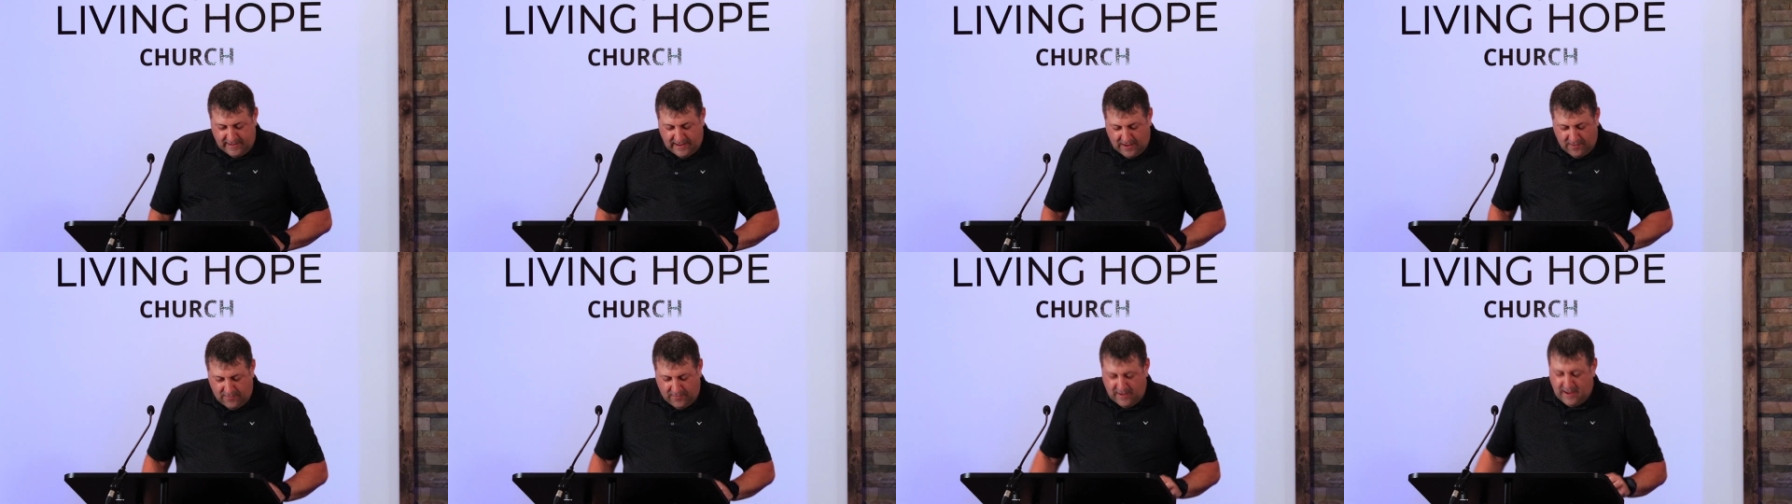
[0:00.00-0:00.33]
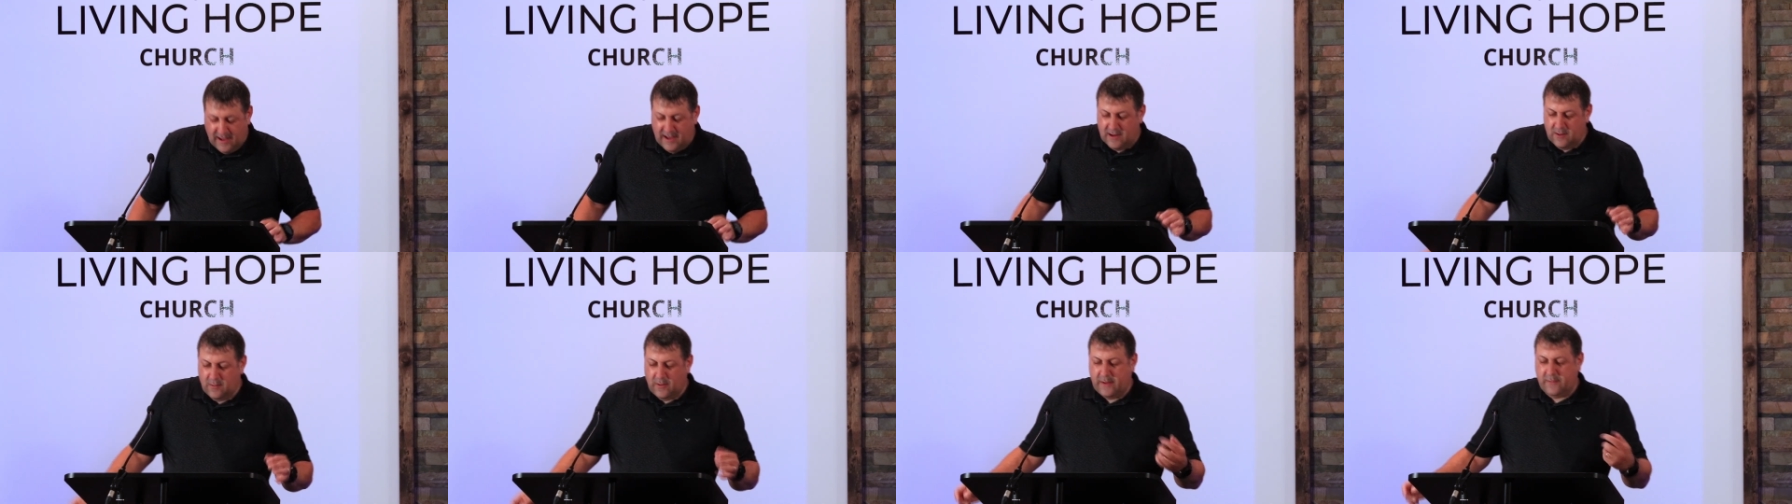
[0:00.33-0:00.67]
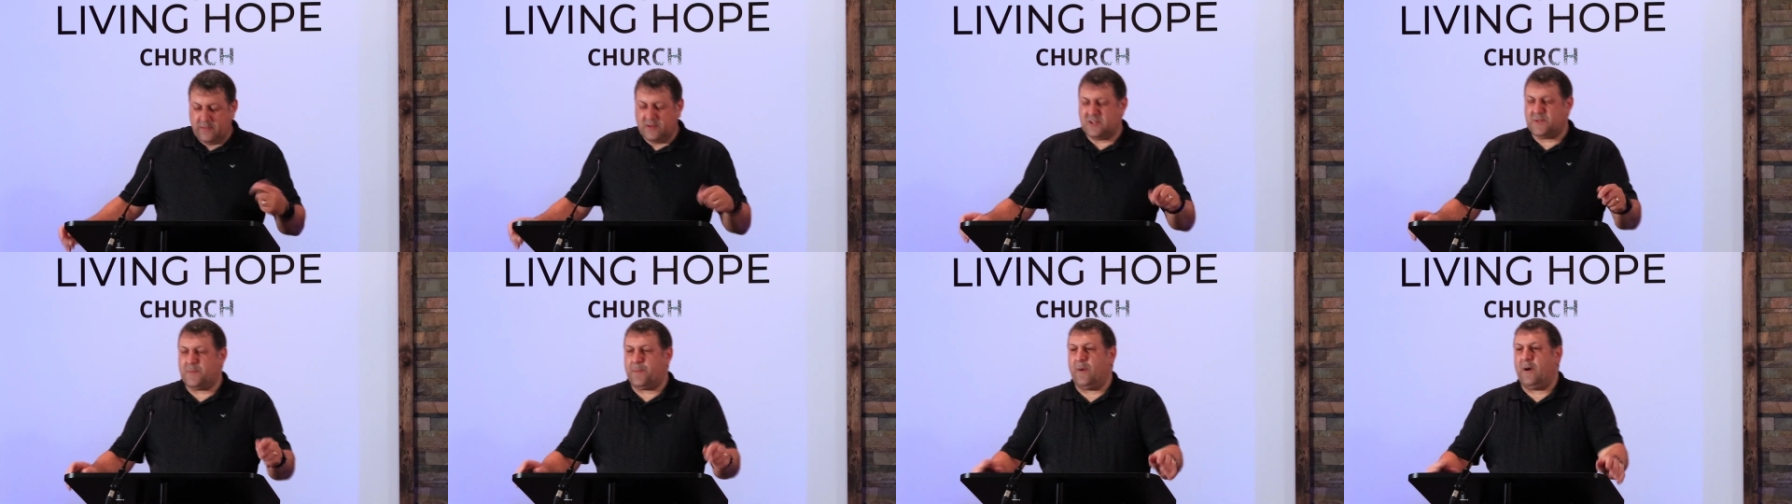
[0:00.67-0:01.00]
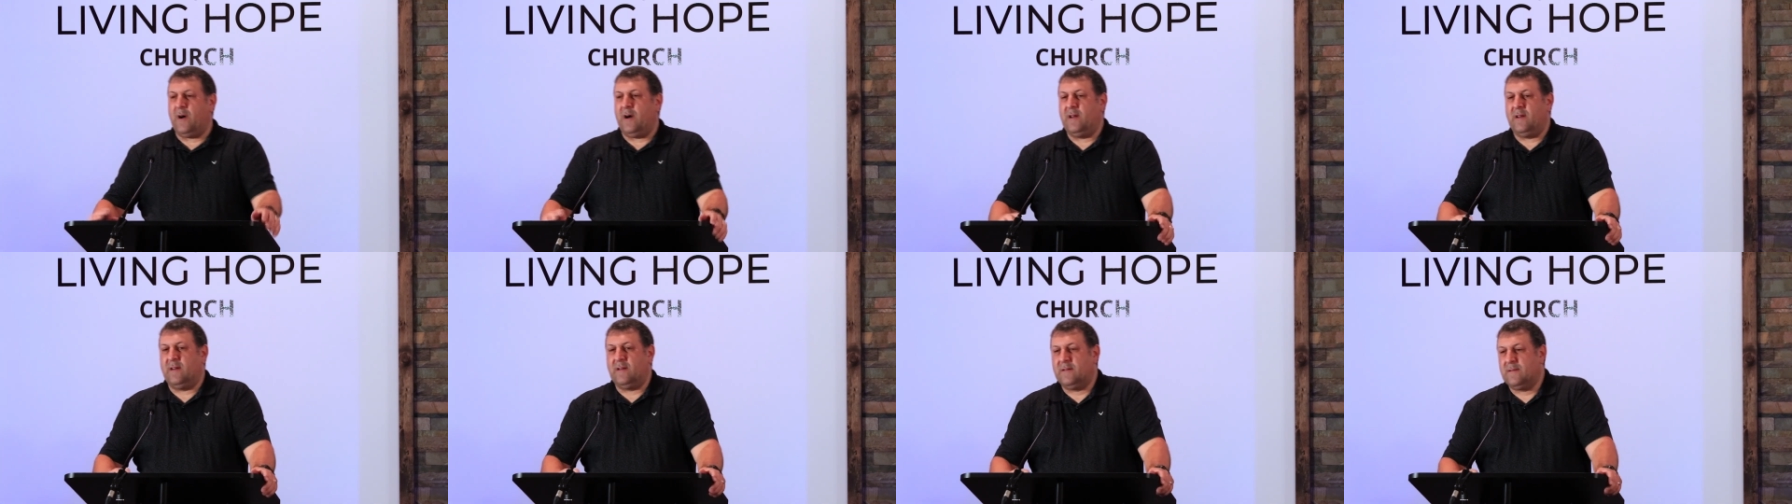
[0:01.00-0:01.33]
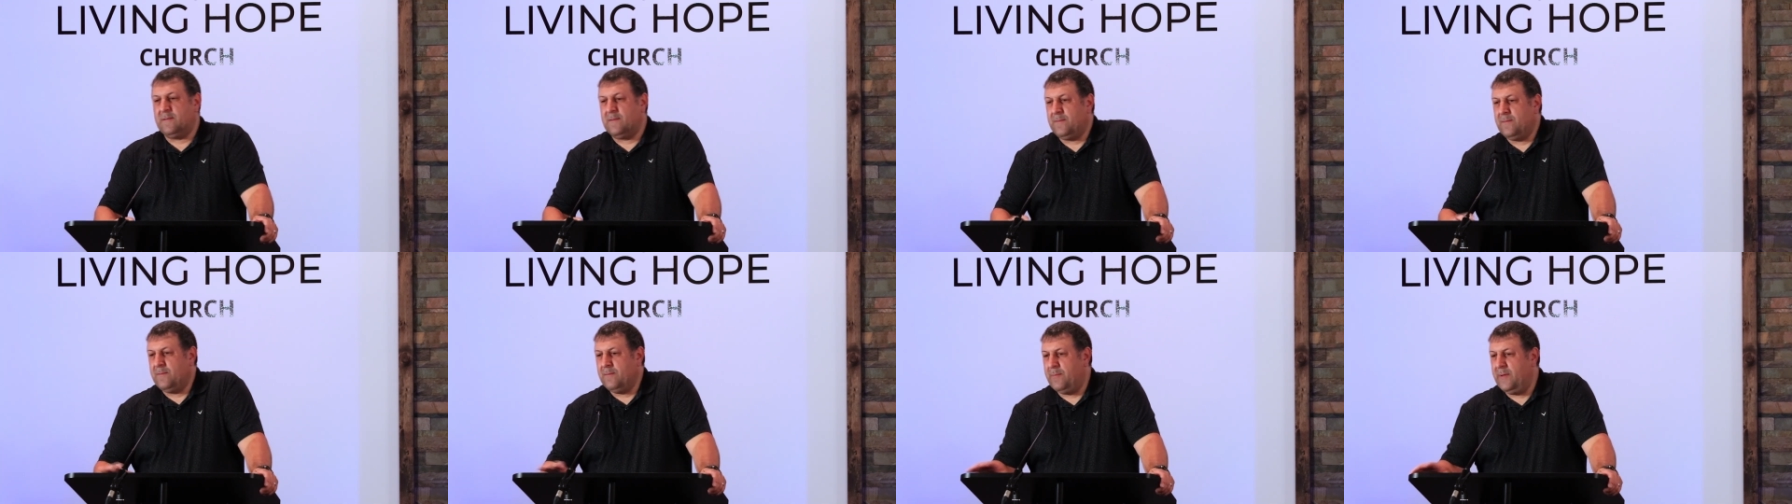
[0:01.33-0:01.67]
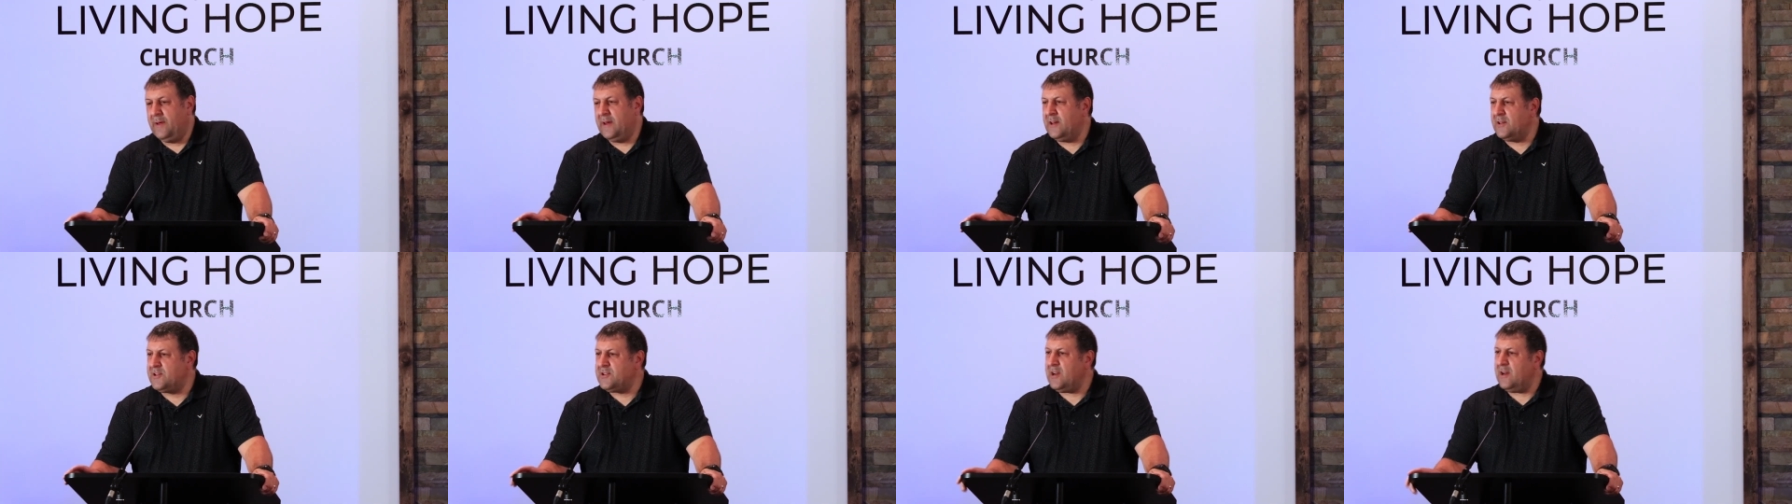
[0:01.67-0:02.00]
Now, how do I respond
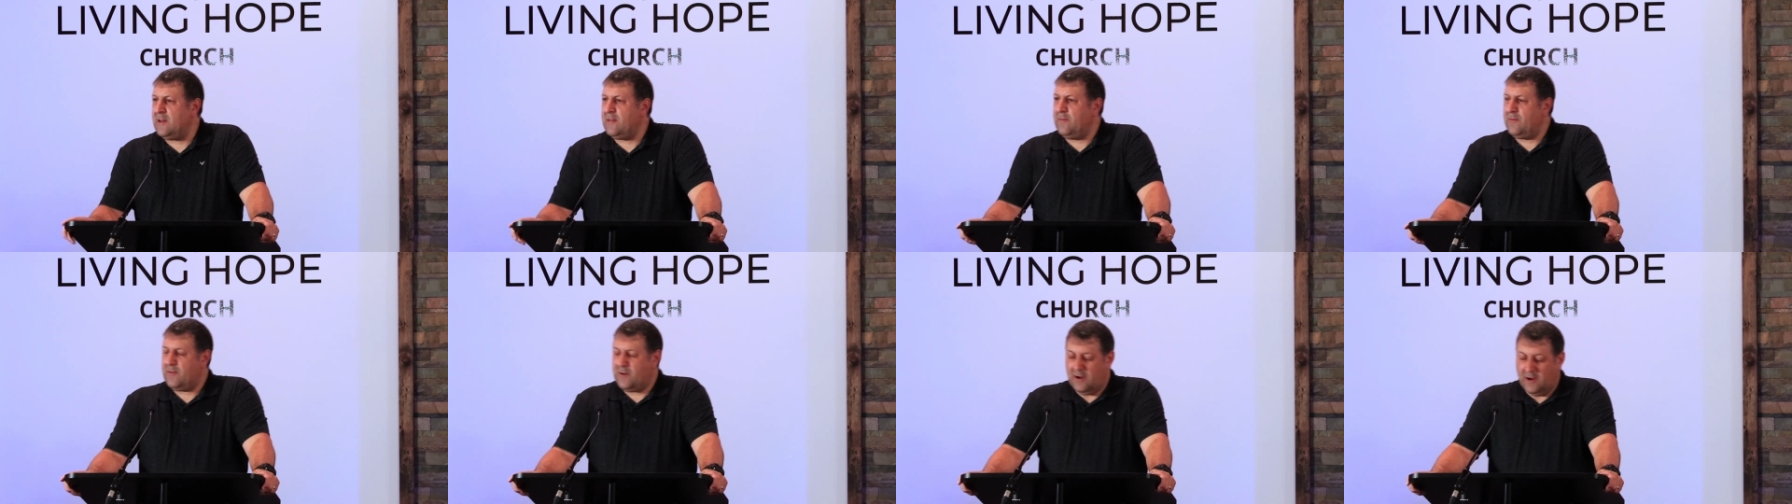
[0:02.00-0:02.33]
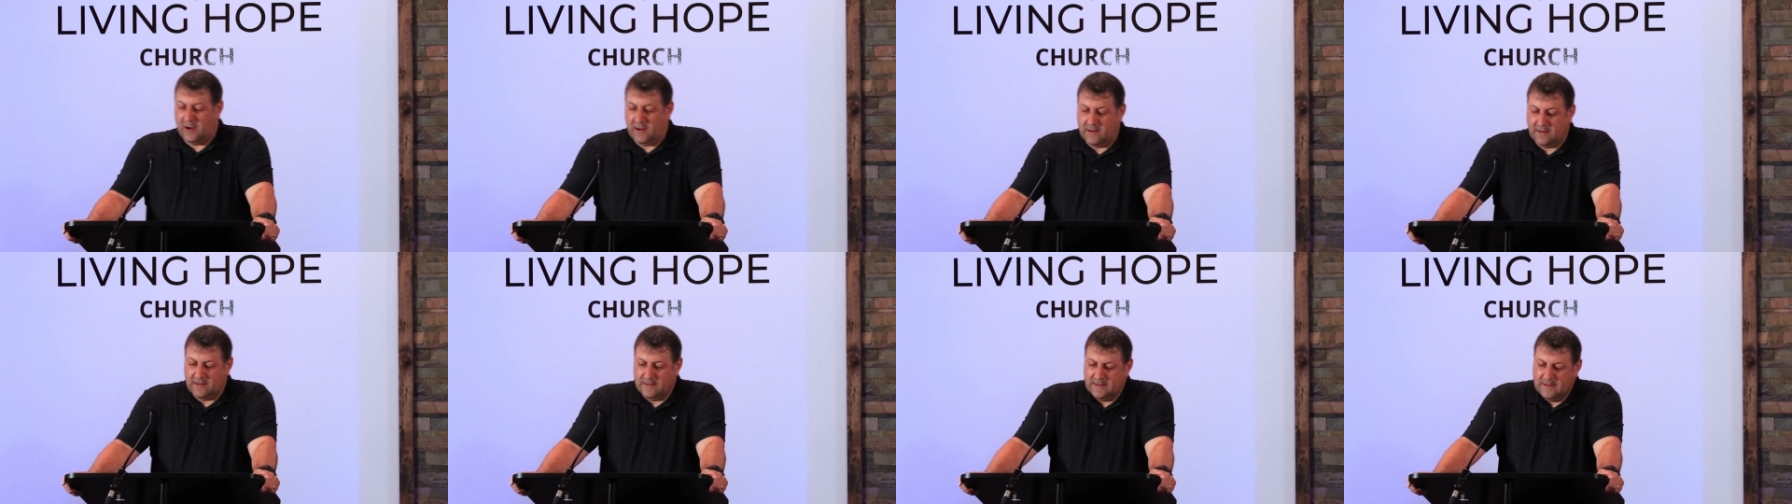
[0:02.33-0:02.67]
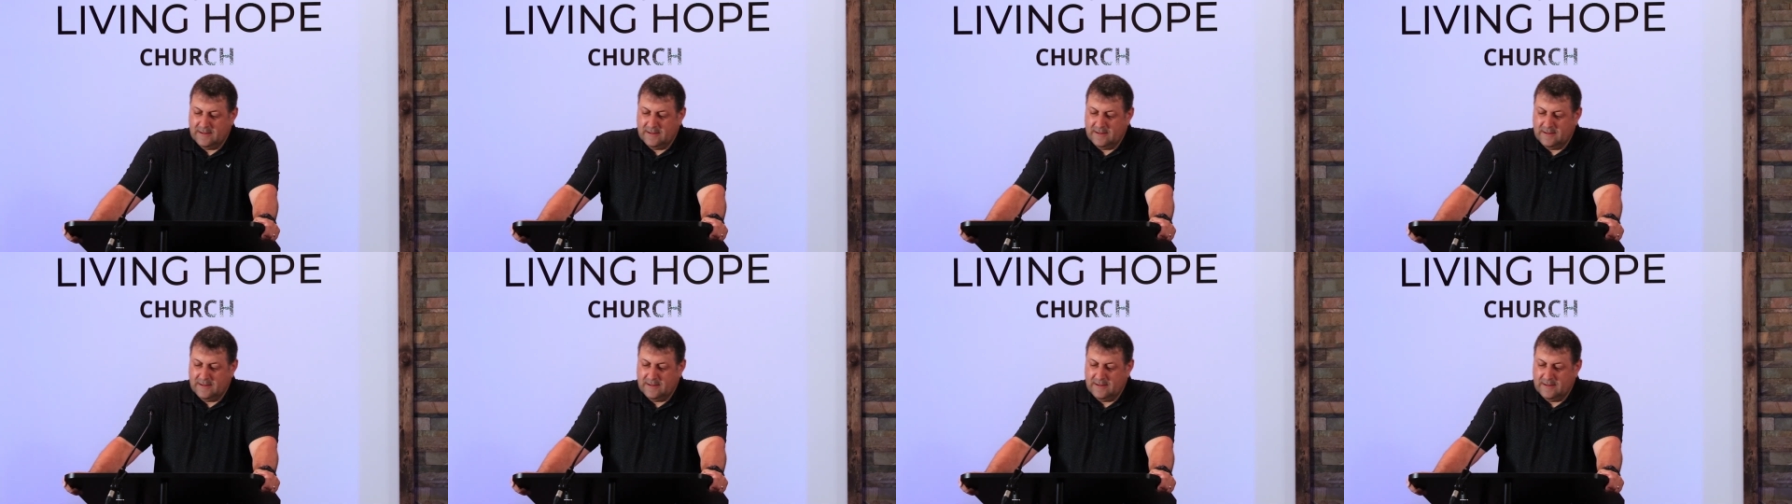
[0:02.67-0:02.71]
being a child of God?